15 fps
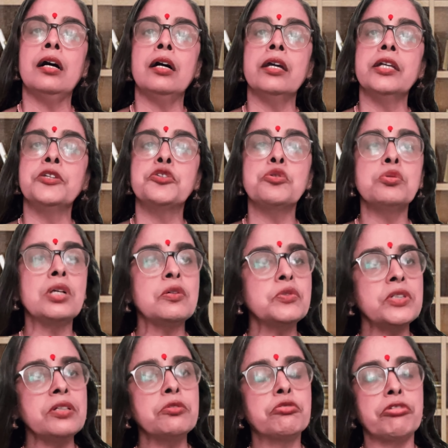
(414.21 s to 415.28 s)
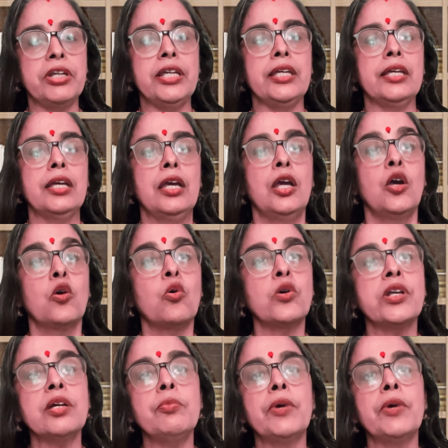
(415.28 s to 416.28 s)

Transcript: In 2003, Kotak